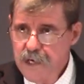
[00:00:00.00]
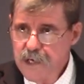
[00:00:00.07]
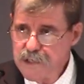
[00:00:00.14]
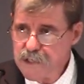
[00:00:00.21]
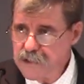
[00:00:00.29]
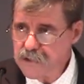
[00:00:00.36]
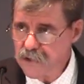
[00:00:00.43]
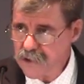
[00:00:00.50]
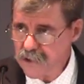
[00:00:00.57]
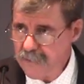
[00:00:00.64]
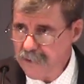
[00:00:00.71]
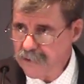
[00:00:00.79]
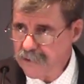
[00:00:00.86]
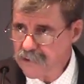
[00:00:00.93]
She took it
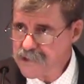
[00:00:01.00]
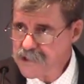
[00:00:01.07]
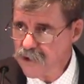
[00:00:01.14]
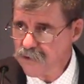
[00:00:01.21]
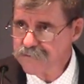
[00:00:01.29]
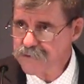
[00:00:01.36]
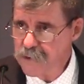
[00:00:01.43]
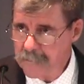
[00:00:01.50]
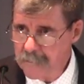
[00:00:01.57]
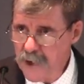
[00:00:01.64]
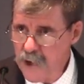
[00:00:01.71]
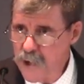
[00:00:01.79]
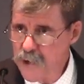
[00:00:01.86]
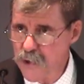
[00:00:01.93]
upon herself to
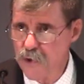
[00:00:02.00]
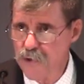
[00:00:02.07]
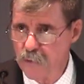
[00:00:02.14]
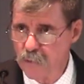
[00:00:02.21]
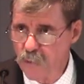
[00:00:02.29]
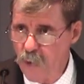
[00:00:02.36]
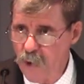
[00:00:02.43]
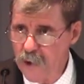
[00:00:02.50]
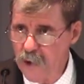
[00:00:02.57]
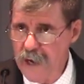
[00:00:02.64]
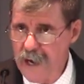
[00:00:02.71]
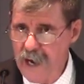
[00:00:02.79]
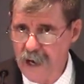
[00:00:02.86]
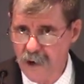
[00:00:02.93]
murder the royal
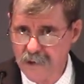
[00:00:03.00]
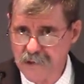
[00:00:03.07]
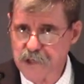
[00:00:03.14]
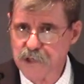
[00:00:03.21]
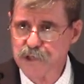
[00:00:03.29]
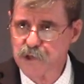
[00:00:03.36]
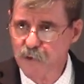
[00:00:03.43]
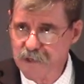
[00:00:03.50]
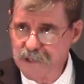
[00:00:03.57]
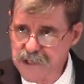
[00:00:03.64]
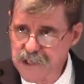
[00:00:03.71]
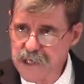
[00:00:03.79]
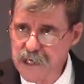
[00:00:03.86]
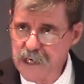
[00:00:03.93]
heirs so that
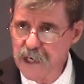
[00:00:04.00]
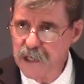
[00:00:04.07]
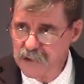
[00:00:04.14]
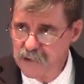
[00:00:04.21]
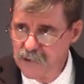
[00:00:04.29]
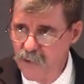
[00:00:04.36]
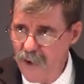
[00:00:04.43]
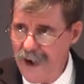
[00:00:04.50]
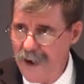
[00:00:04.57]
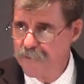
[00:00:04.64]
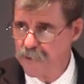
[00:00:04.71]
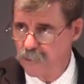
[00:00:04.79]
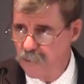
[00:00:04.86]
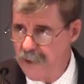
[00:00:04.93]
she could grab
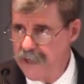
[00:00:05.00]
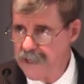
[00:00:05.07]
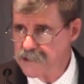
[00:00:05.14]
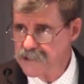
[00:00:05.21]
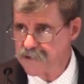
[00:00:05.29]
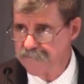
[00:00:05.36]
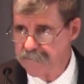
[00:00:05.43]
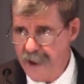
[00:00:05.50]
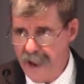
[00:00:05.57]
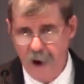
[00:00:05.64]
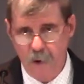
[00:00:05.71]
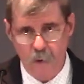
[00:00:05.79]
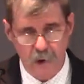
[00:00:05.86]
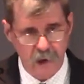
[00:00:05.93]
the reins of
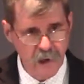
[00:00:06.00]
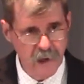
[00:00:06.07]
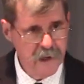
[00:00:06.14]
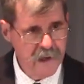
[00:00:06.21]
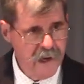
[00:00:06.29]
power